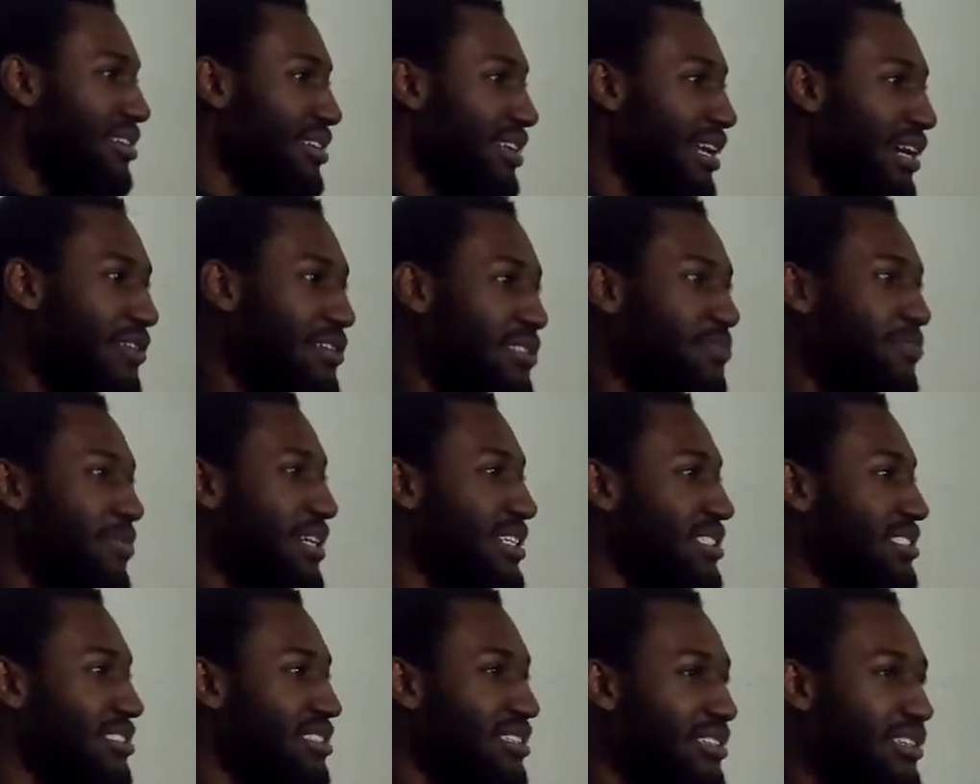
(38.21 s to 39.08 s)
And I was
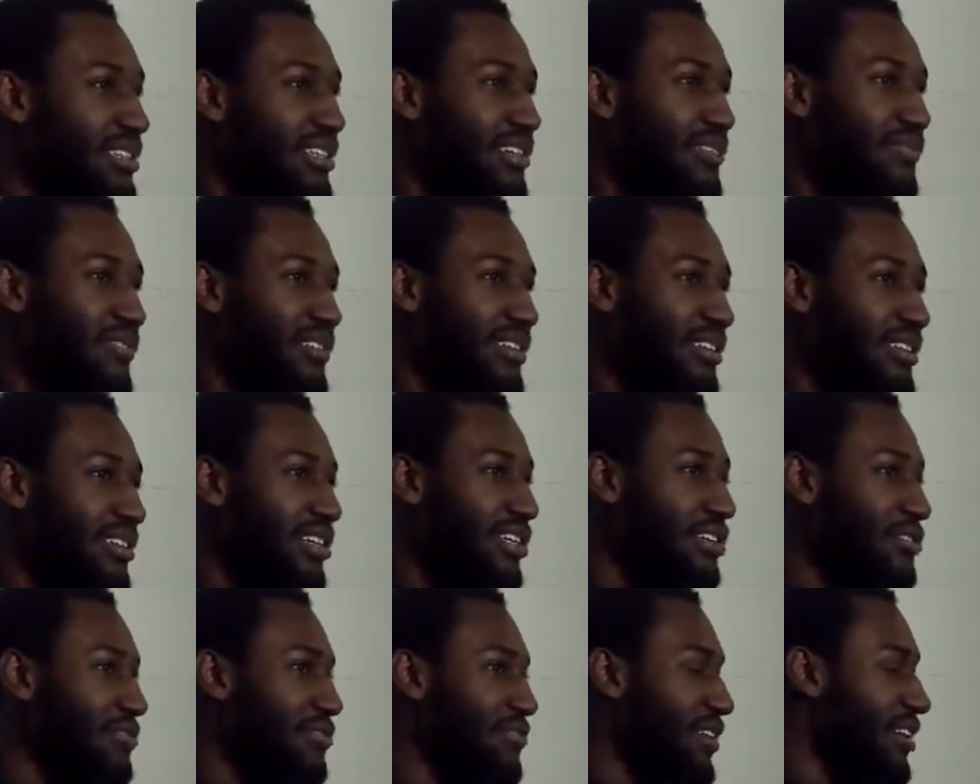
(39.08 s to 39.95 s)
patient enough, and
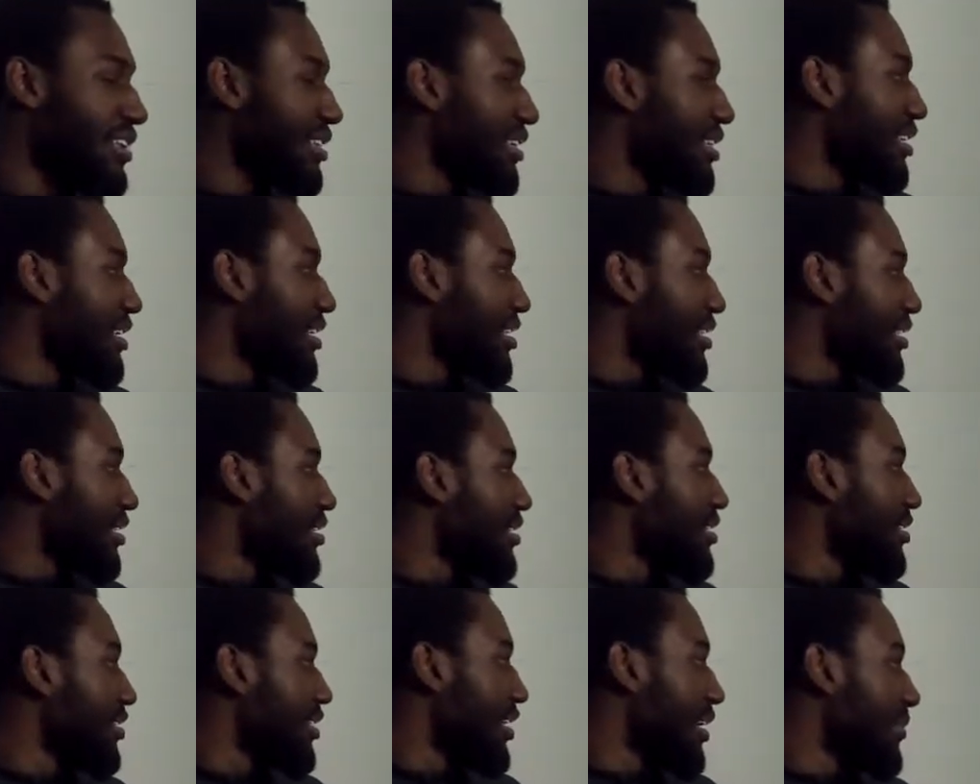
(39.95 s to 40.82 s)
Coach finally
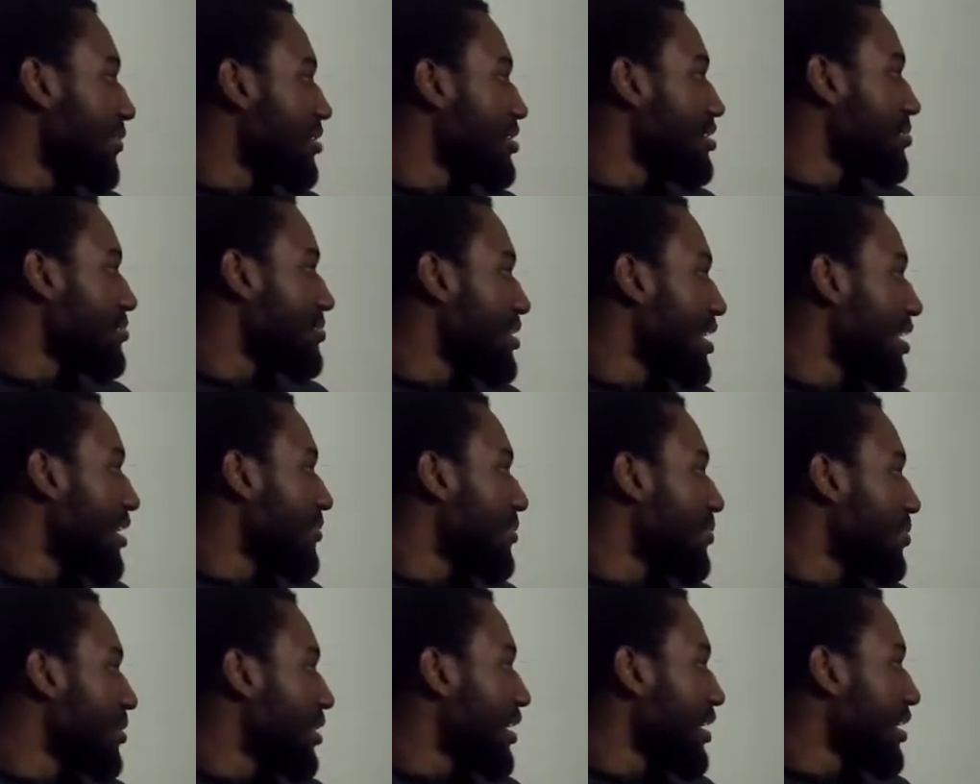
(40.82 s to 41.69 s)
gave me some time
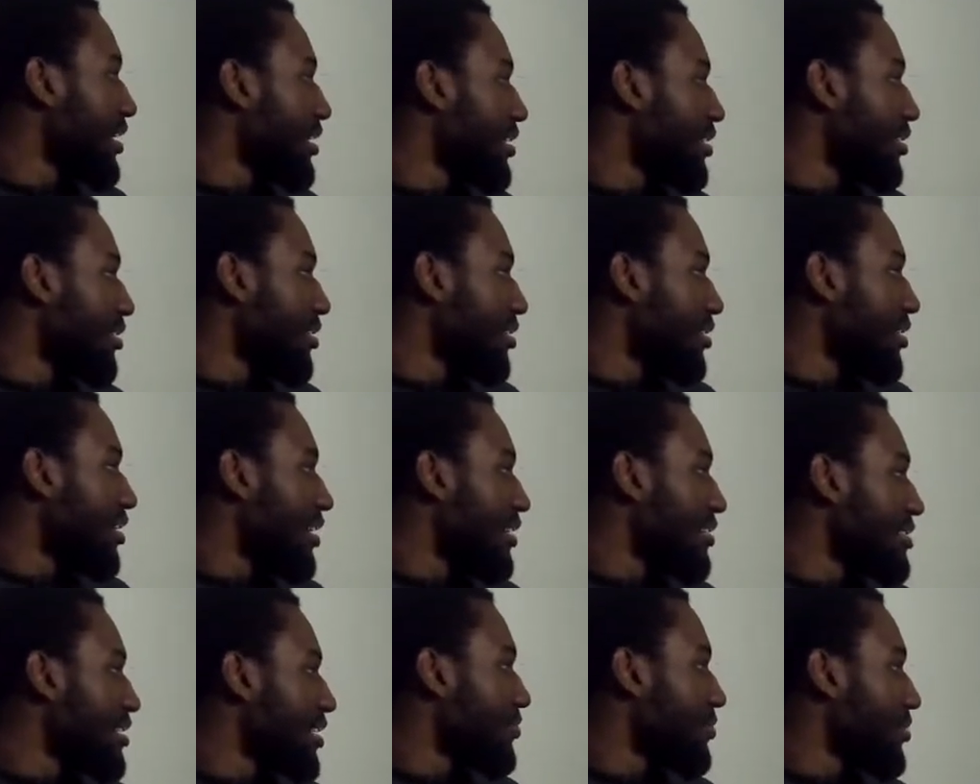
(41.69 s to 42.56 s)
to play,
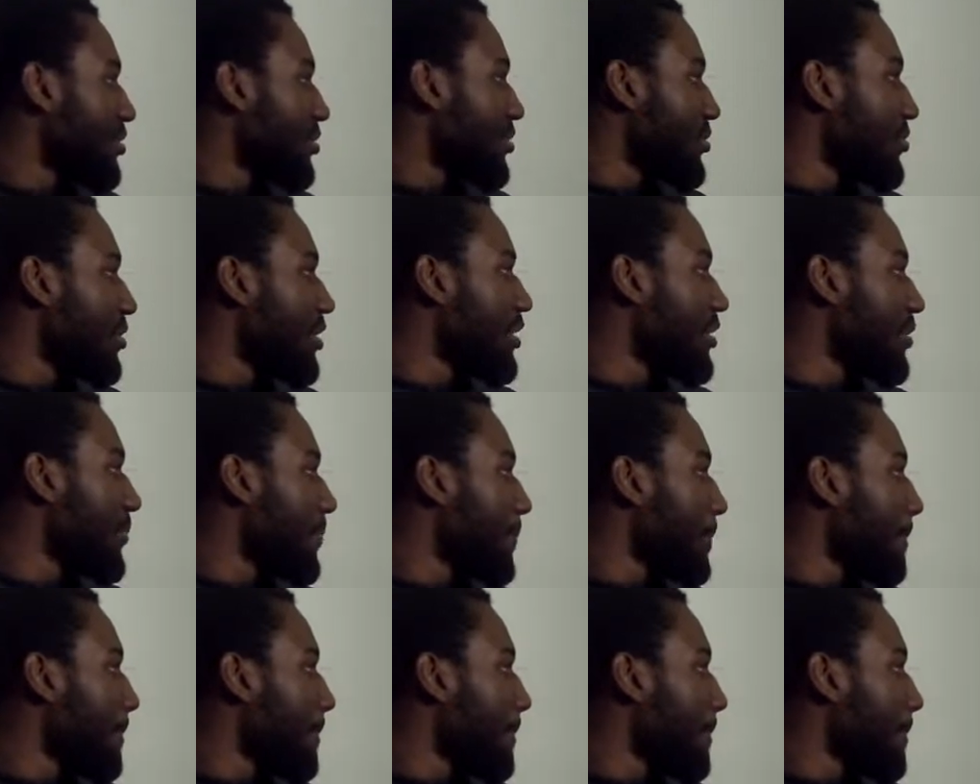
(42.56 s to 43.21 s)
and I was able to do well.